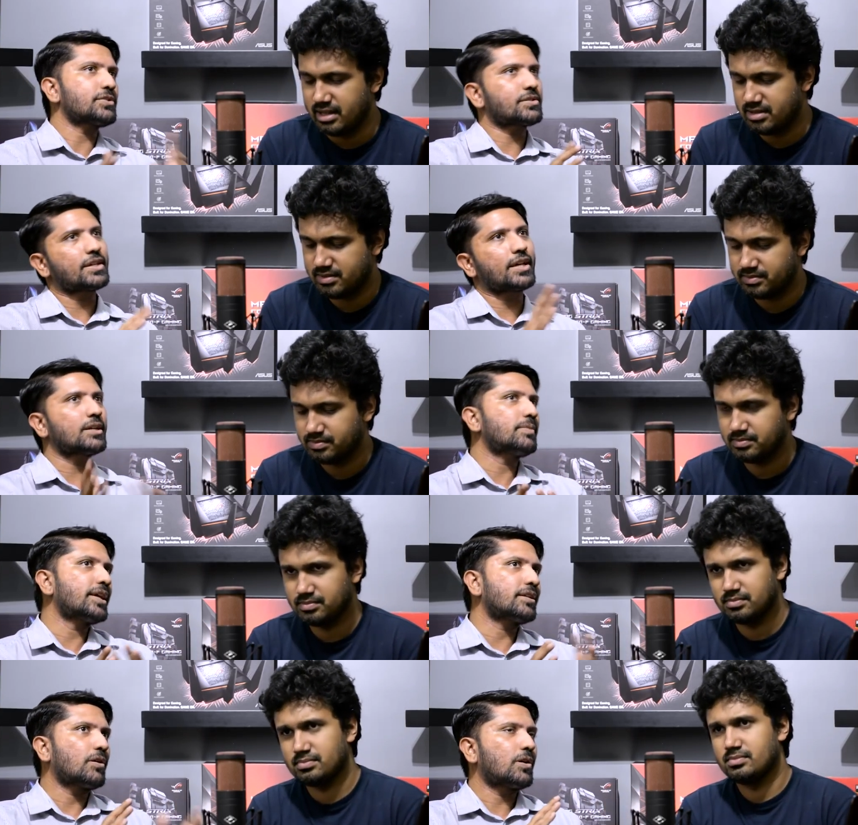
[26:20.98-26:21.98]
Speaker 1: Asus and
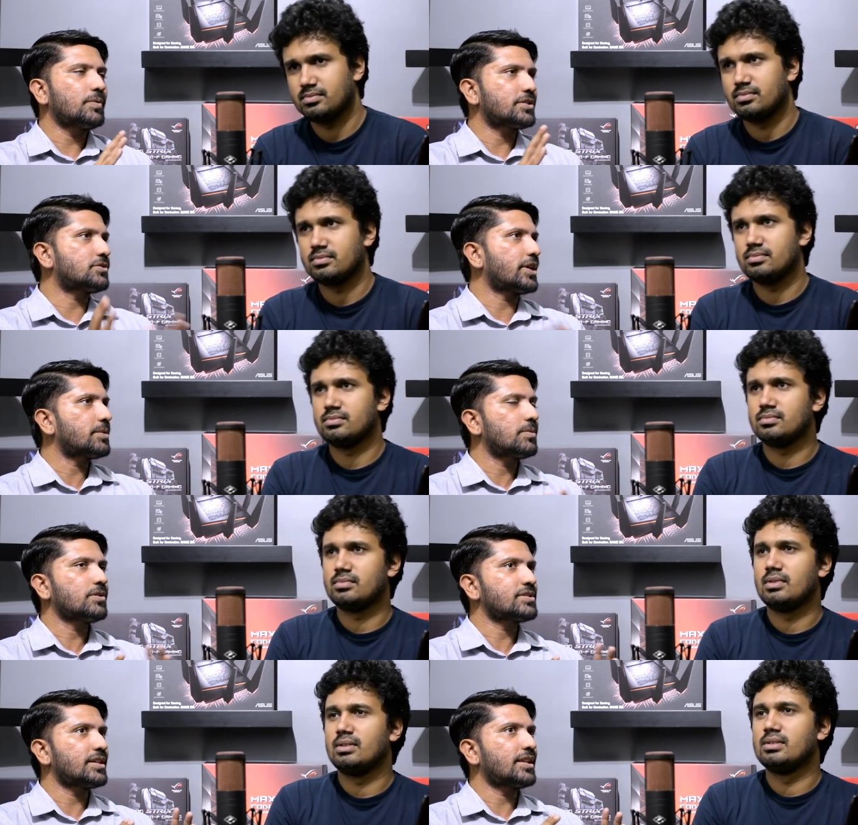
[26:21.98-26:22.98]
Gigabyte always trade
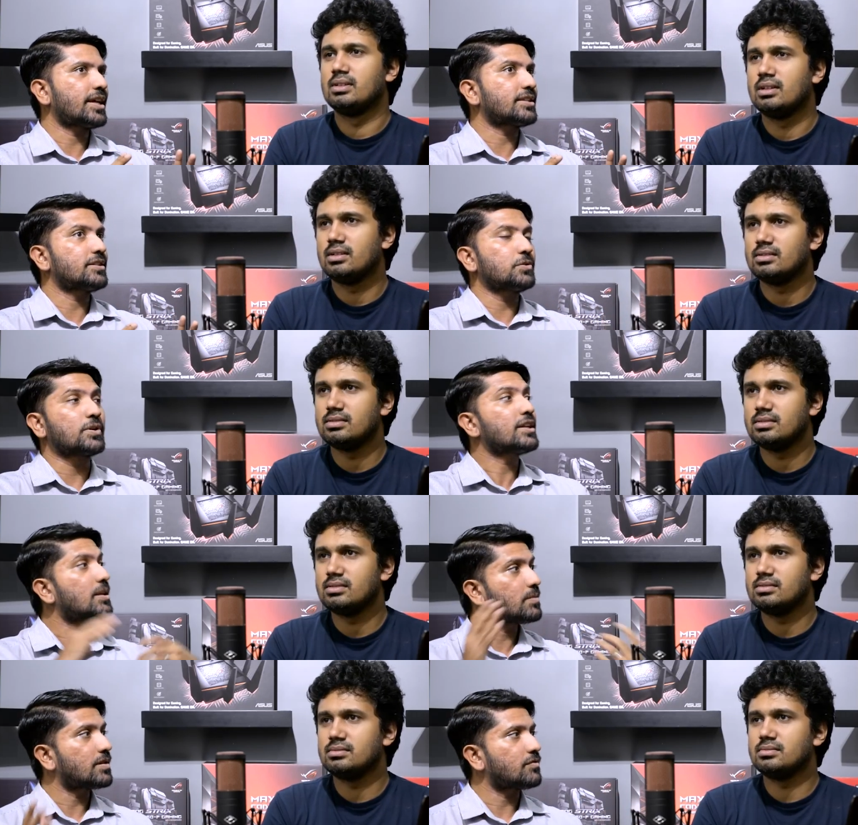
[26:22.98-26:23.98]
blows in like the total
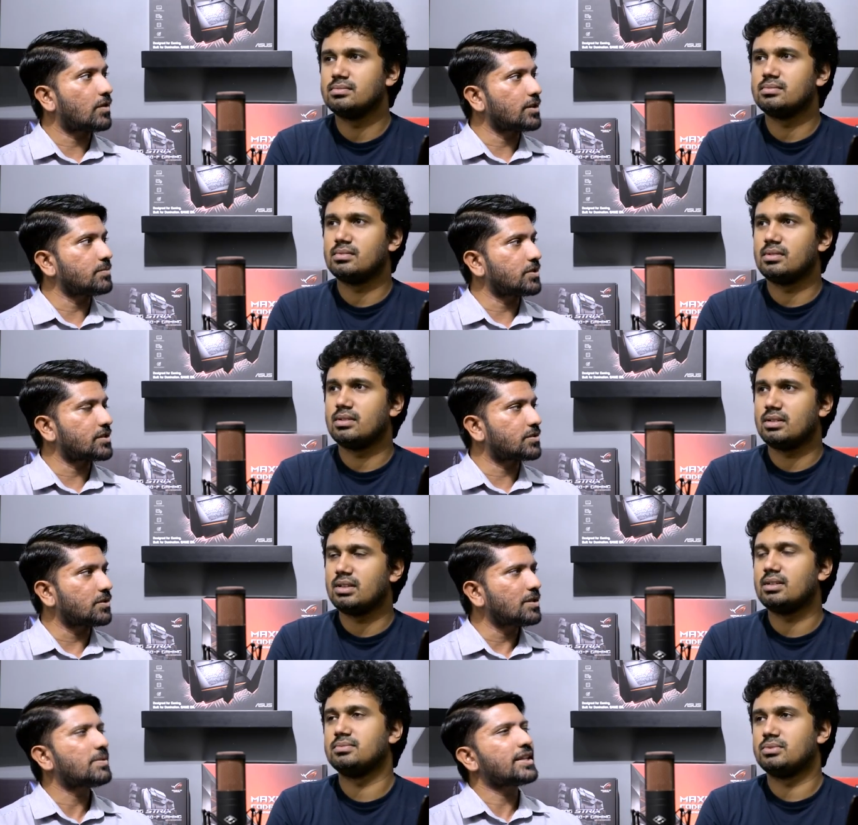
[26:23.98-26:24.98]
number of volume units
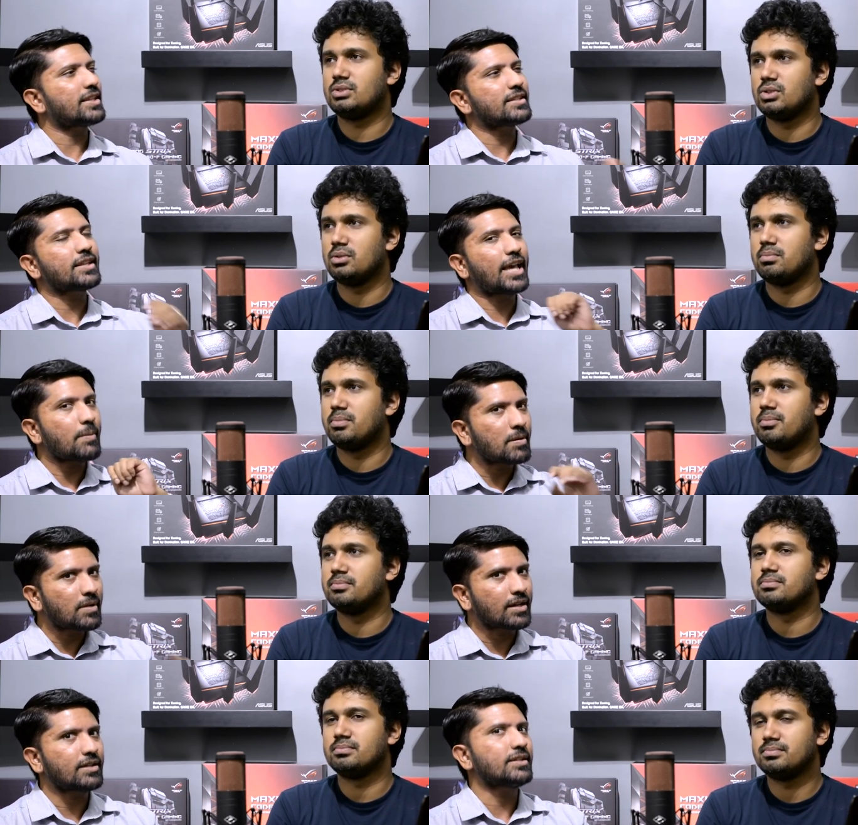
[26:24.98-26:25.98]
sold, but I think true. the gaming
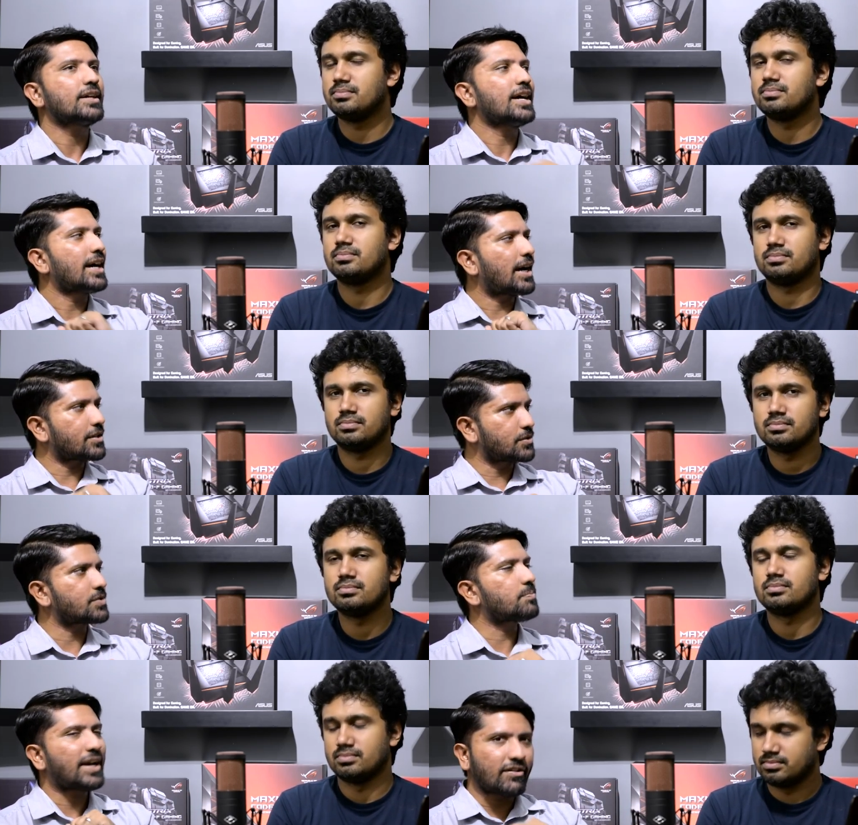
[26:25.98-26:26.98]
market,
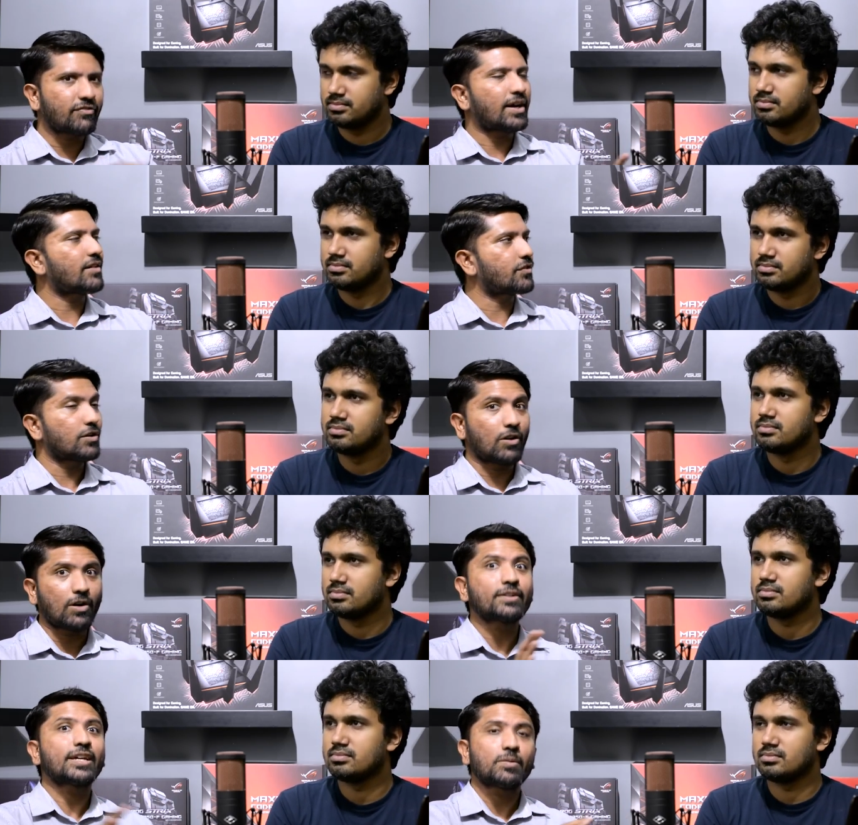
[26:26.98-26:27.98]
Asus by far for a
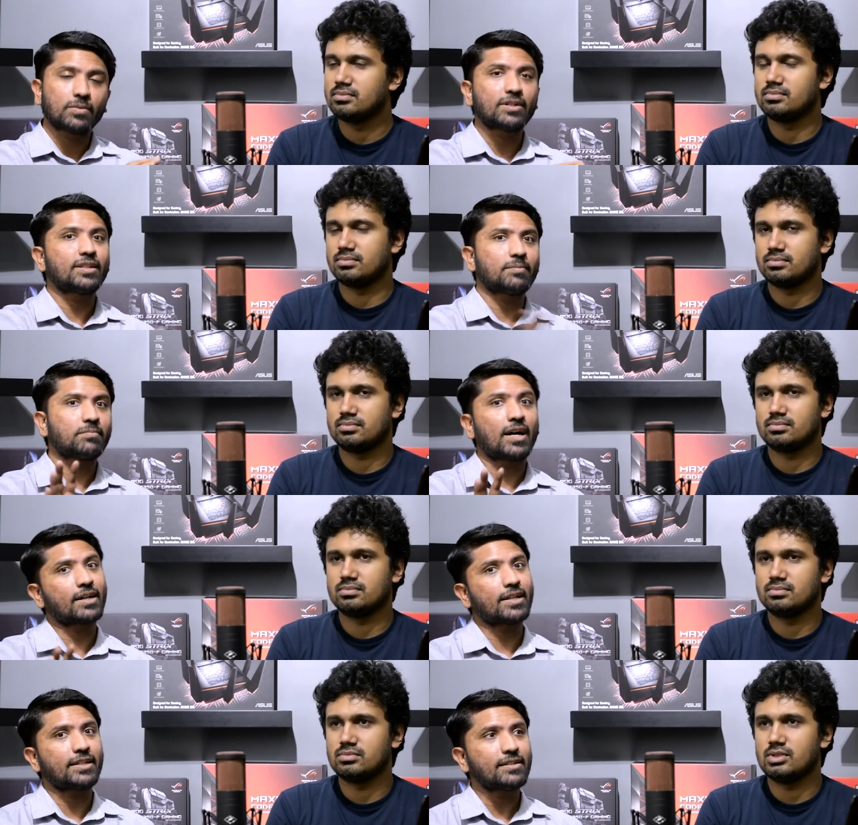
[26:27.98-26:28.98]
long time were the
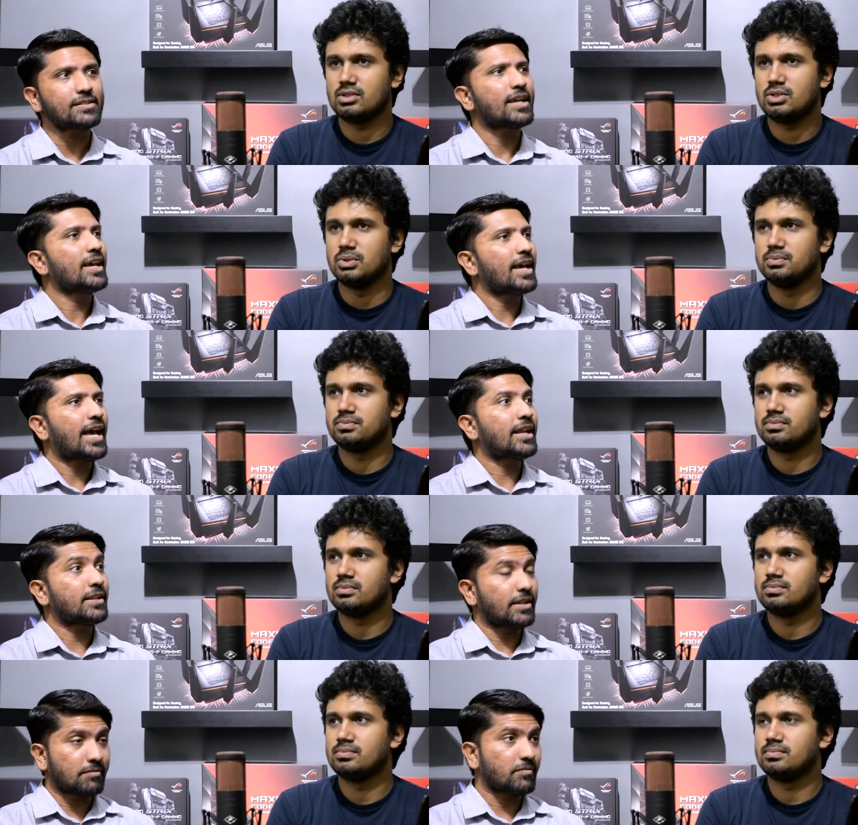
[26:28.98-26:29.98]
market leaders, true.
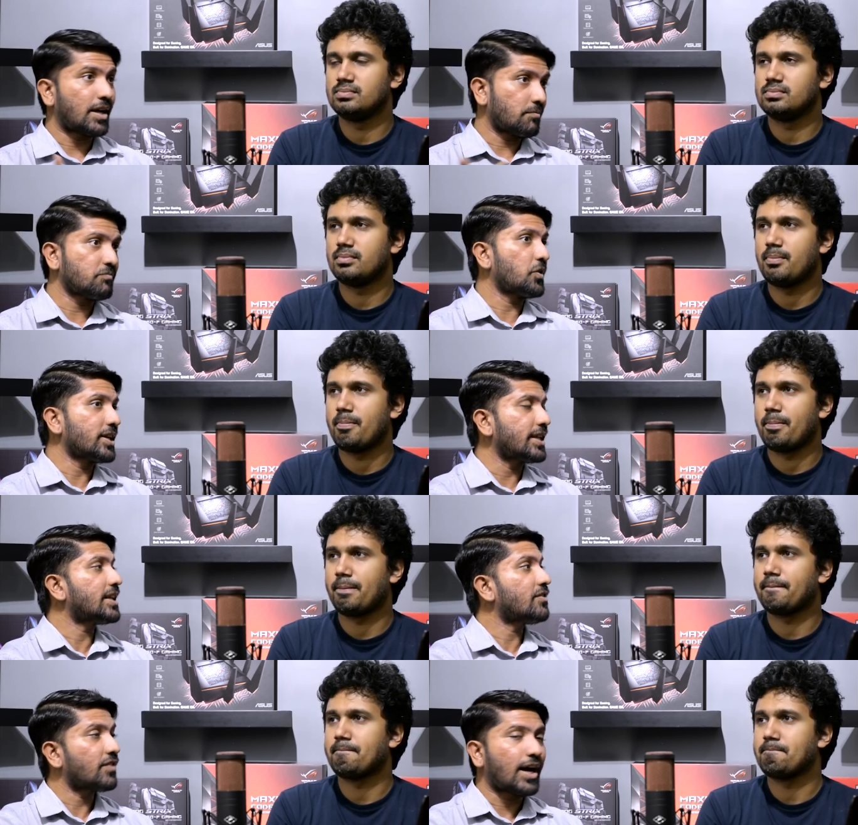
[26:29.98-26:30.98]
and weirdly
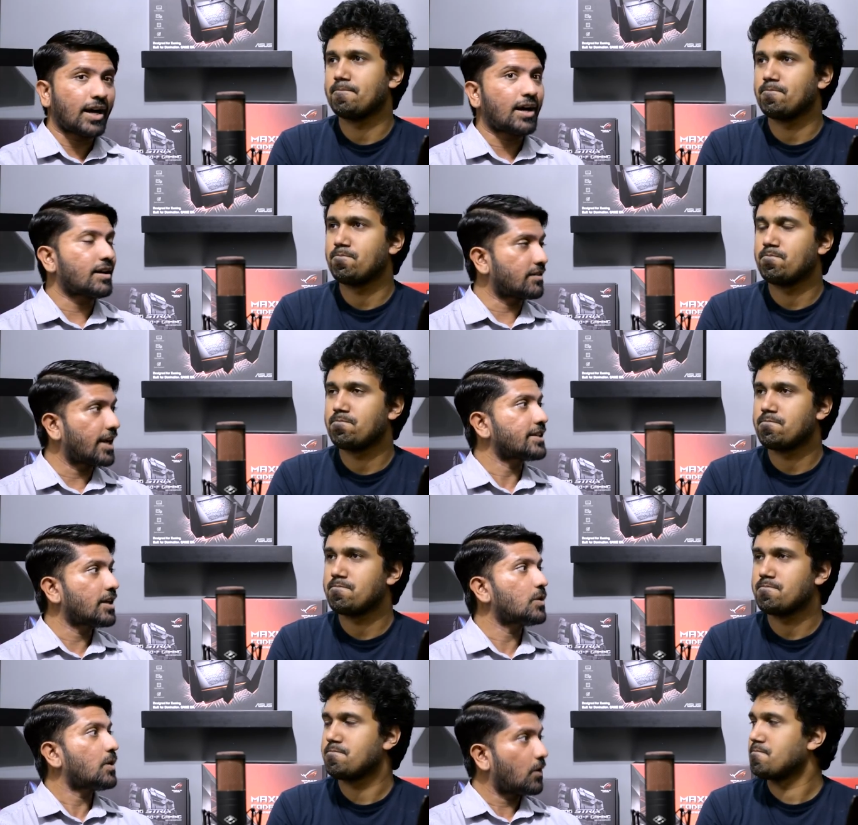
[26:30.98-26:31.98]
enough, are
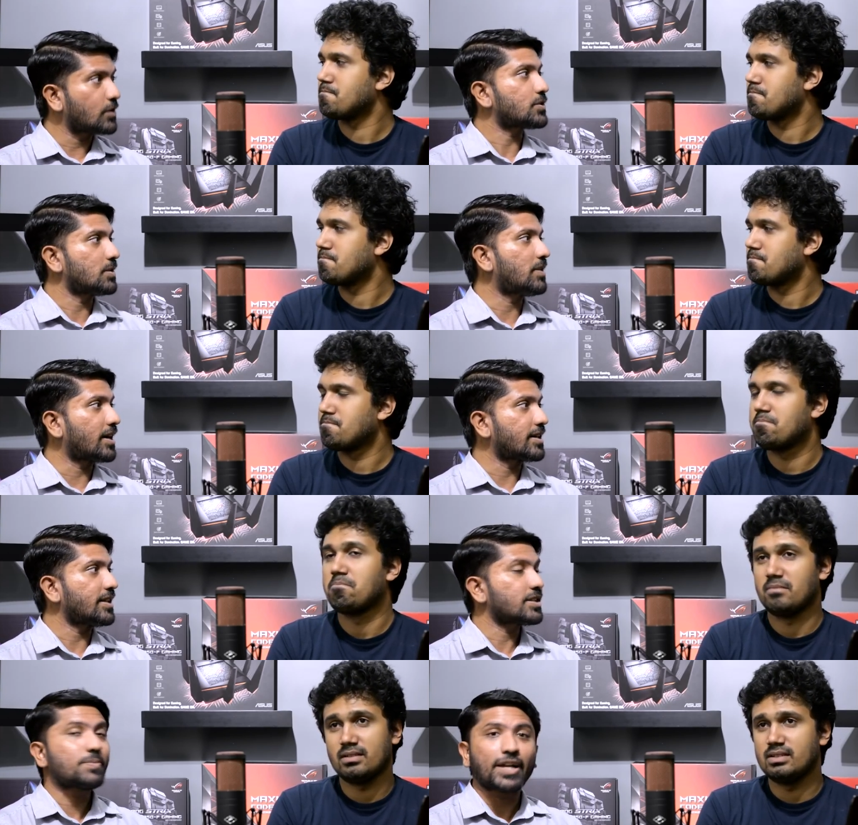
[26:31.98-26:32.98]
right now also the market
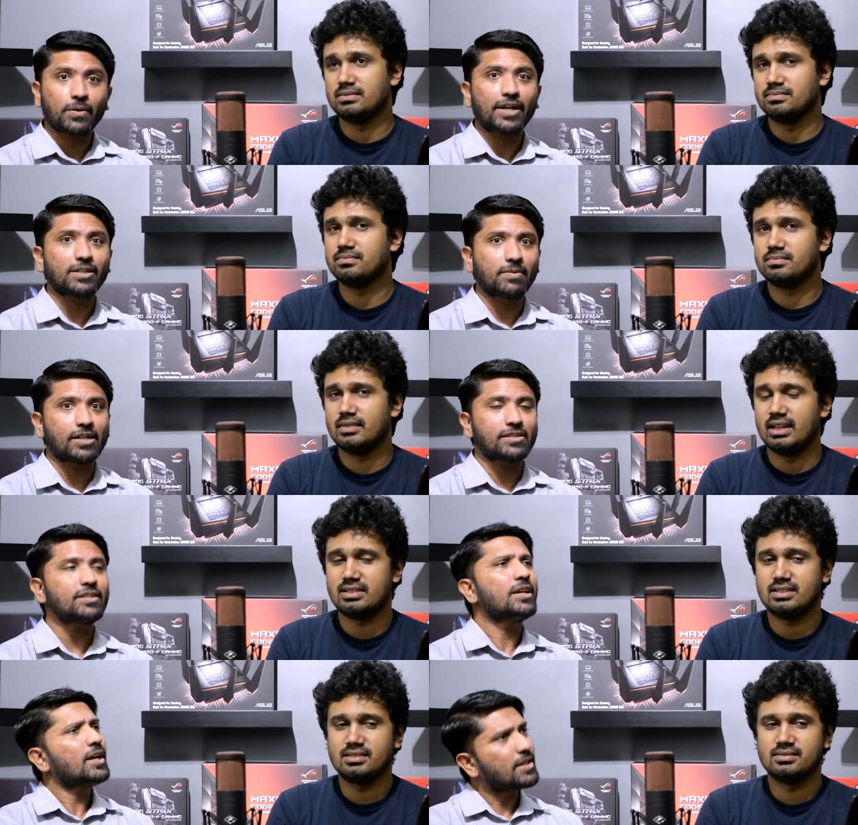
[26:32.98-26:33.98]
leaders by quite a
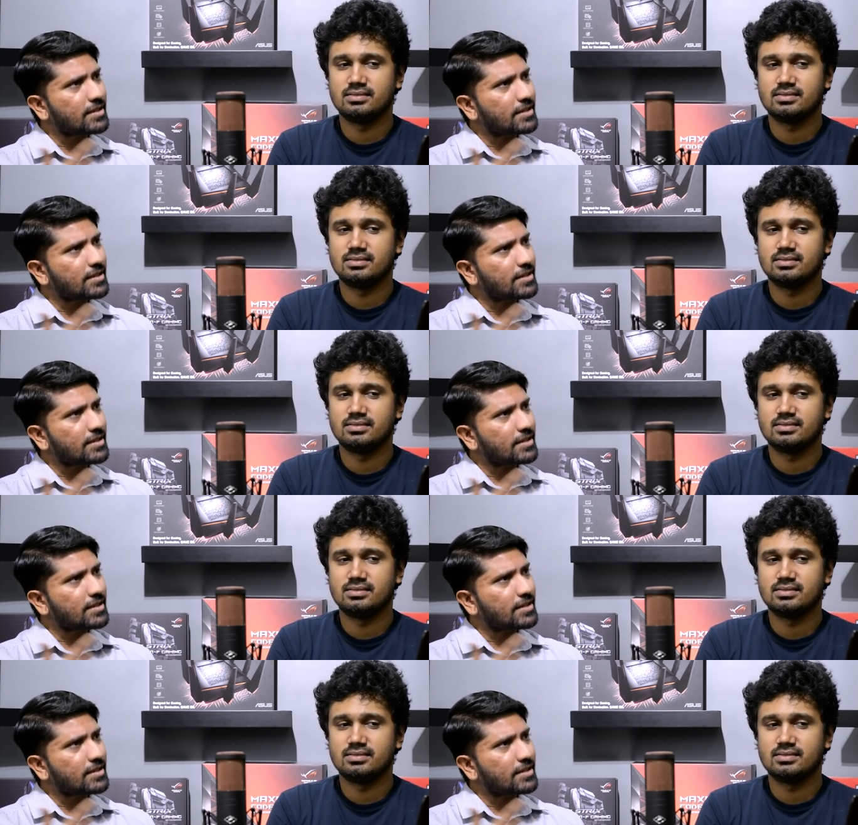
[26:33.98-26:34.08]
margin. Yes.